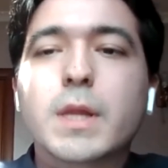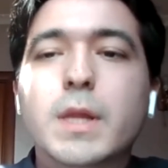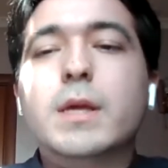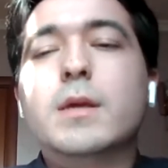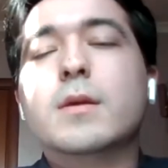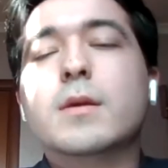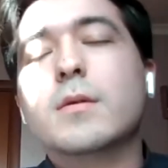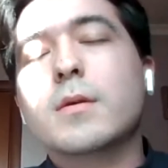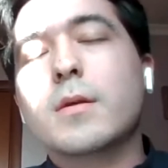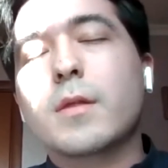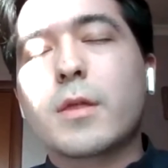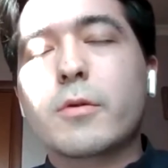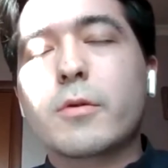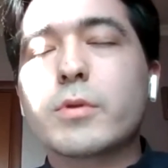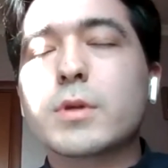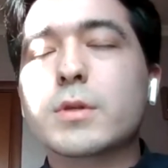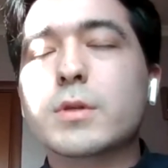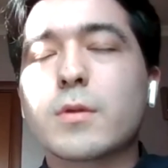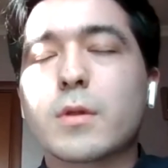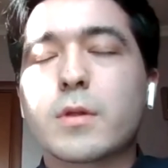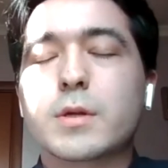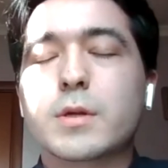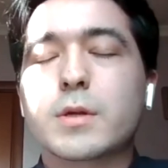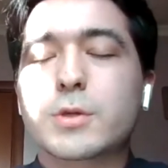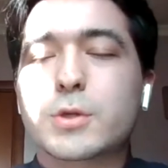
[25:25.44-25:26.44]
Like
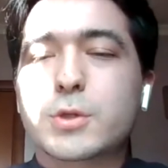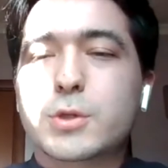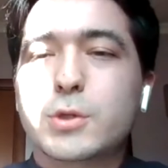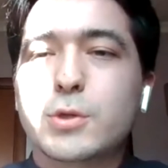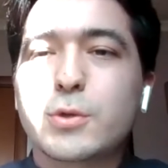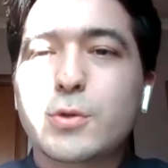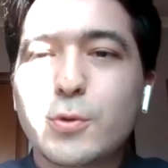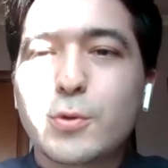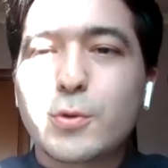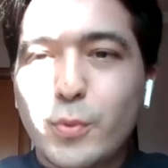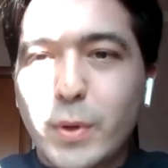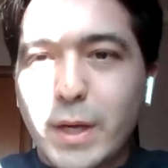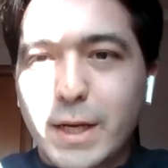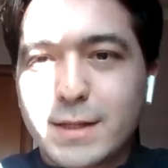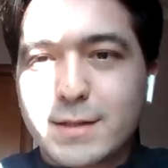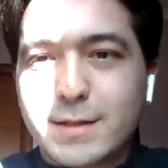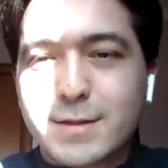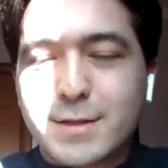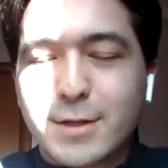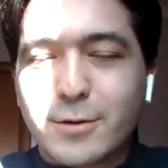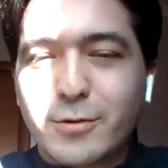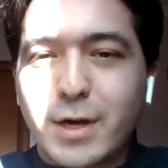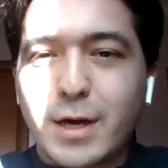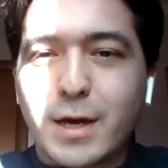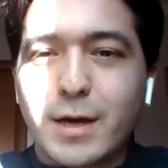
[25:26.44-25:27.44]
there are two
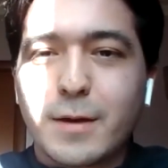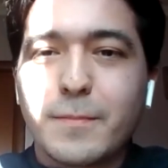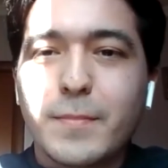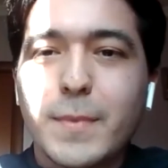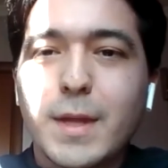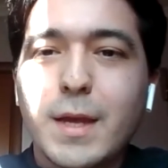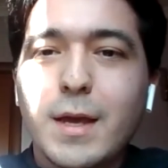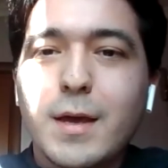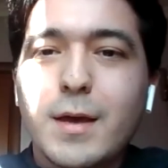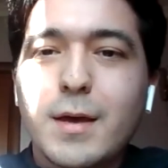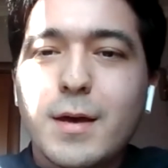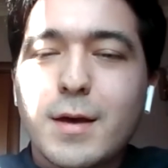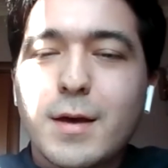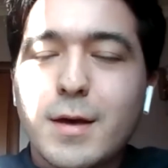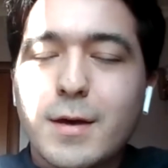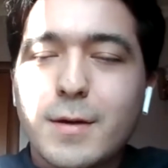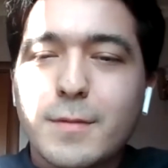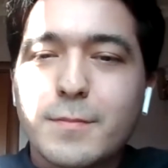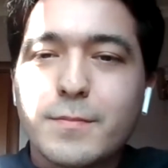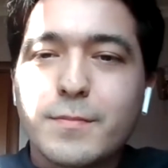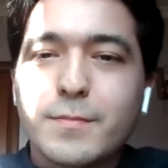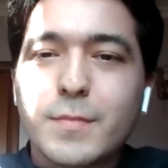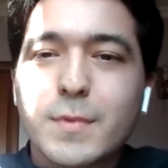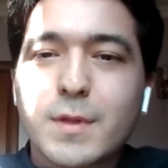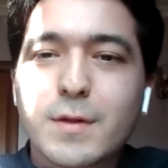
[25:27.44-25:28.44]
ways. Okay,
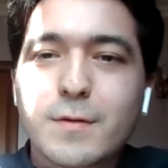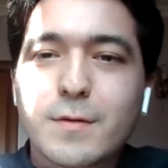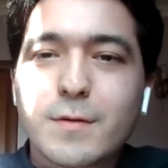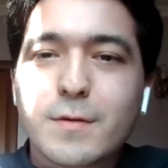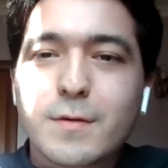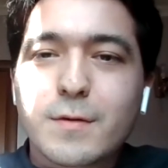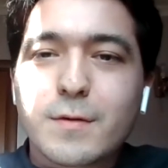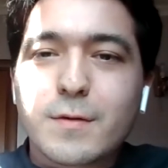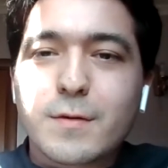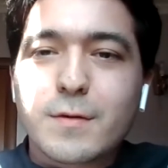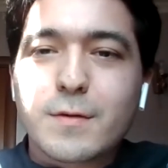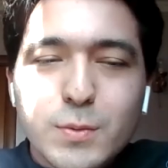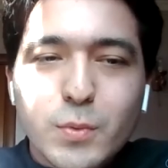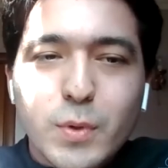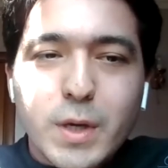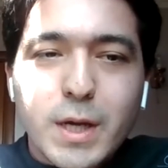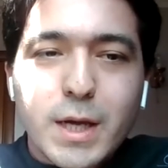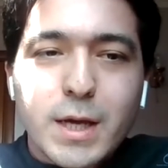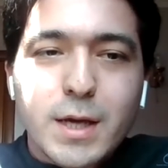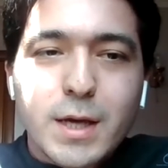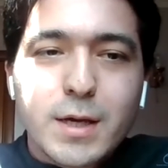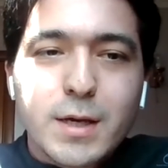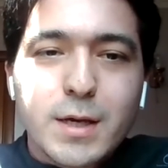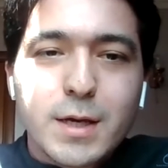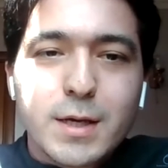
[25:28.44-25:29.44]

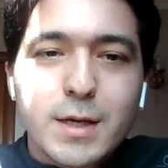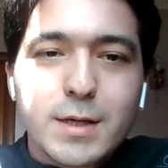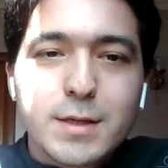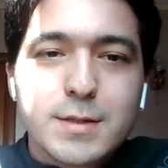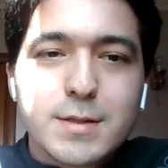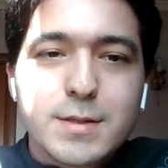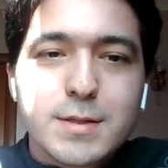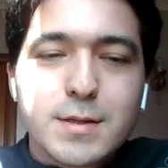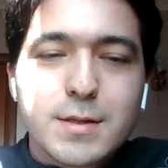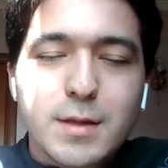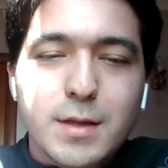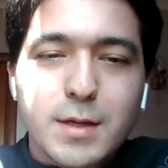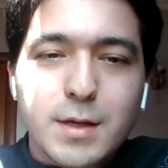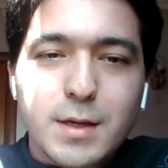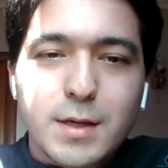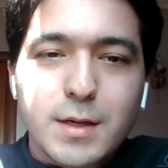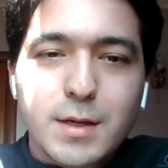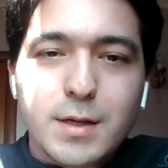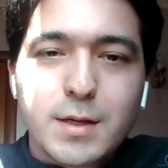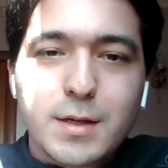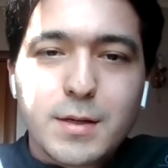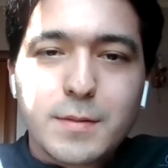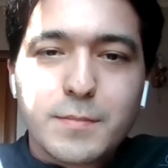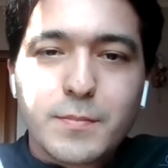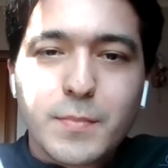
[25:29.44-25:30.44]
first way is
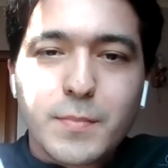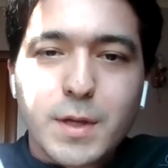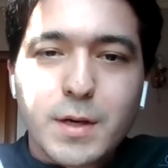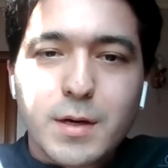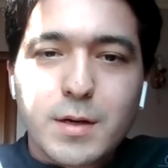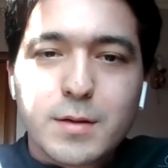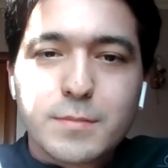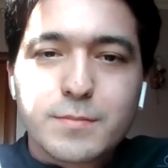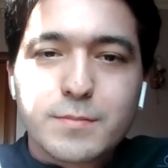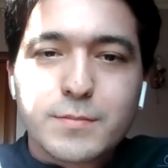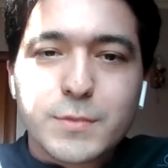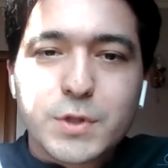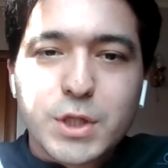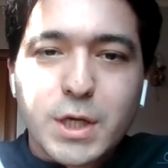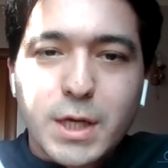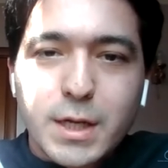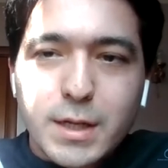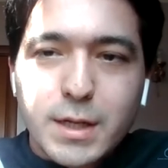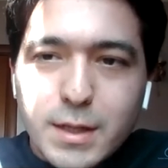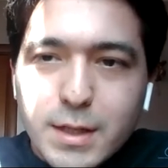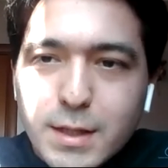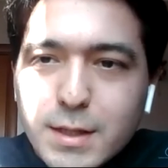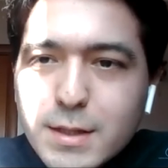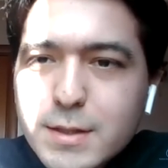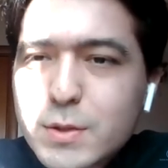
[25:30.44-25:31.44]
the
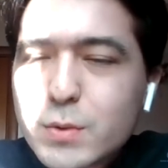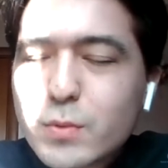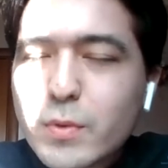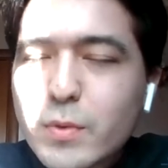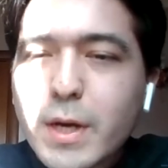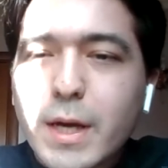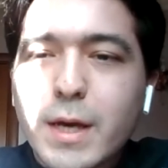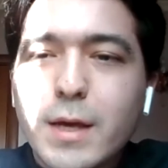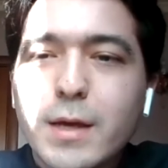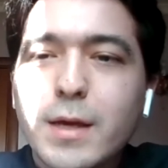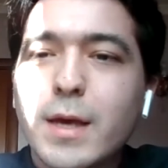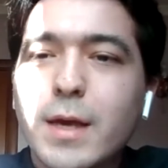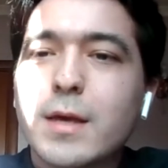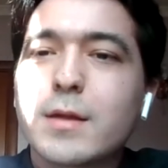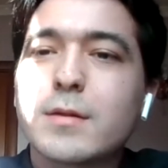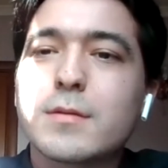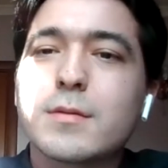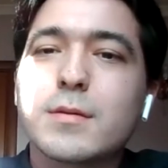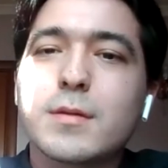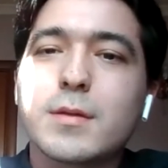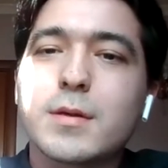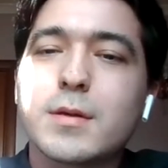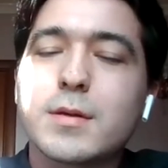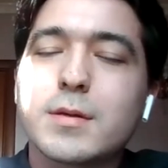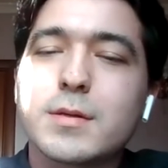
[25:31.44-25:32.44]
Chinese way,
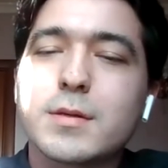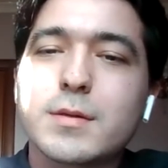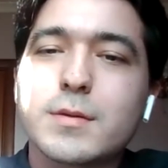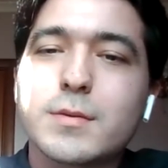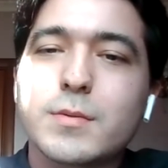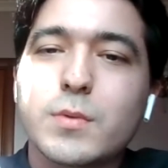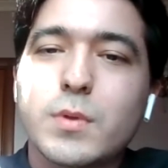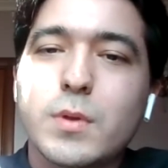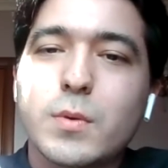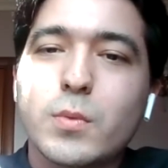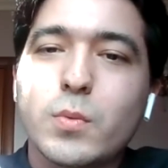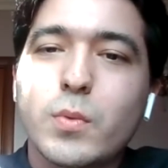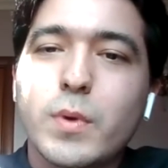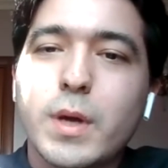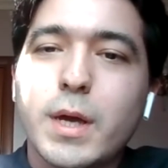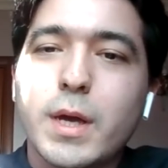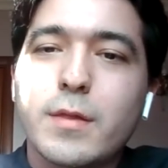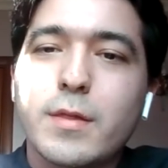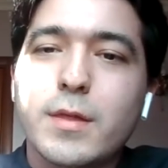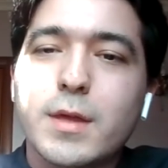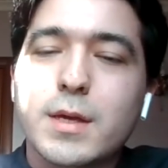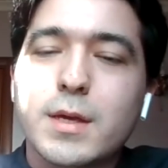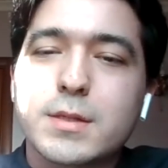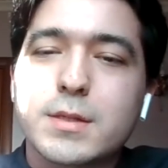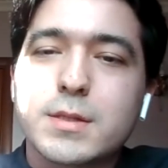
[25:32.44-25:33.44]
and the
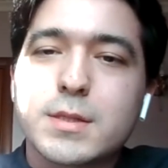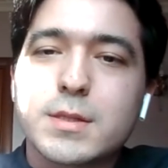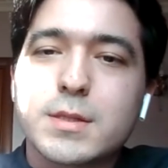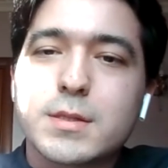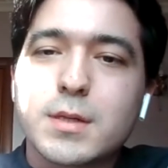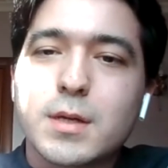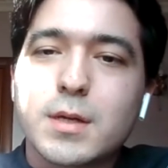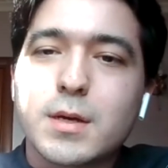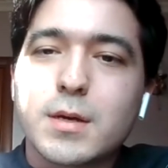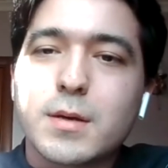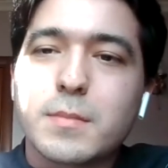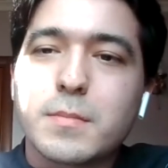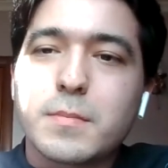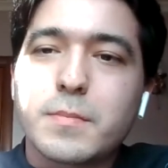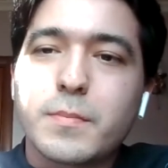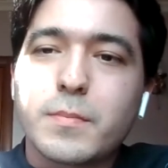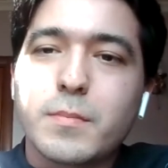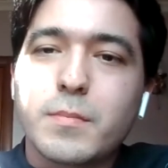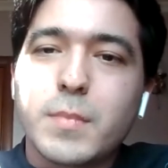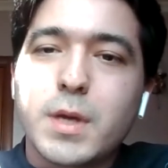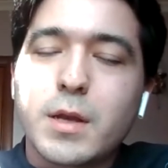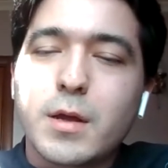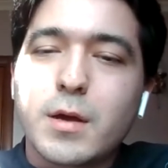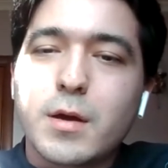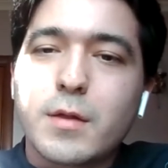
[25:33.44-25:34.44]
way that
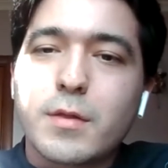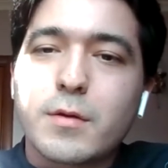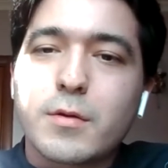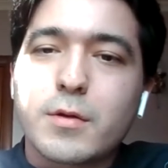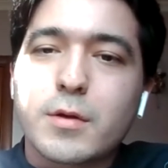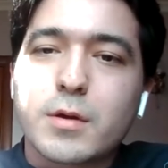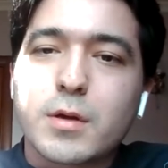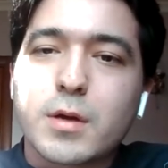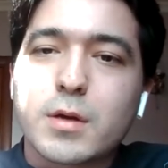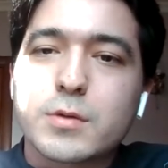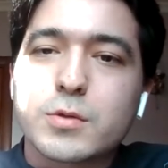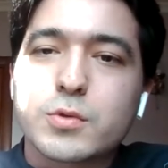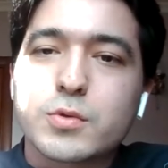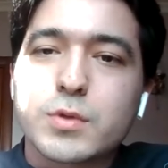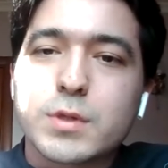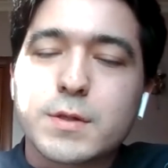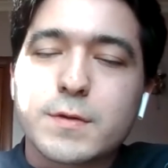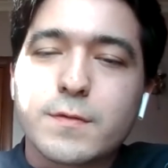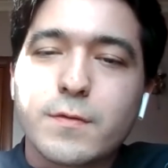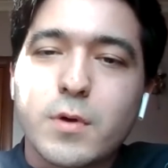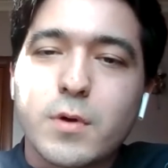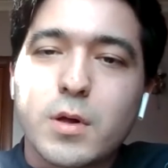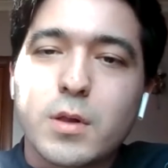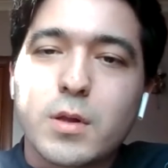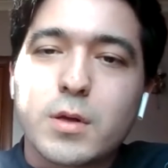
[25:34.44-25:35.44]
many other
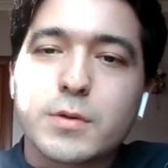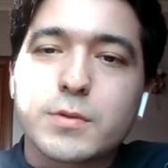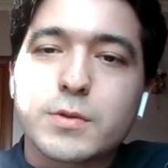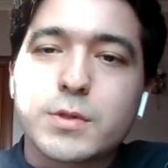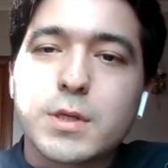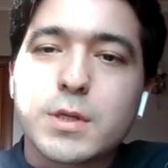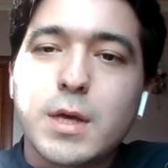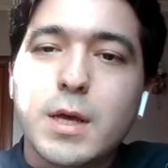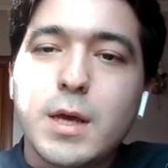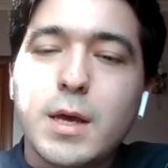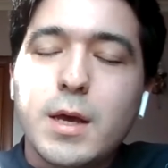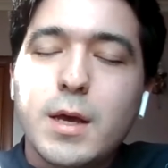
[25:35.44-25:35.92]
countries followed,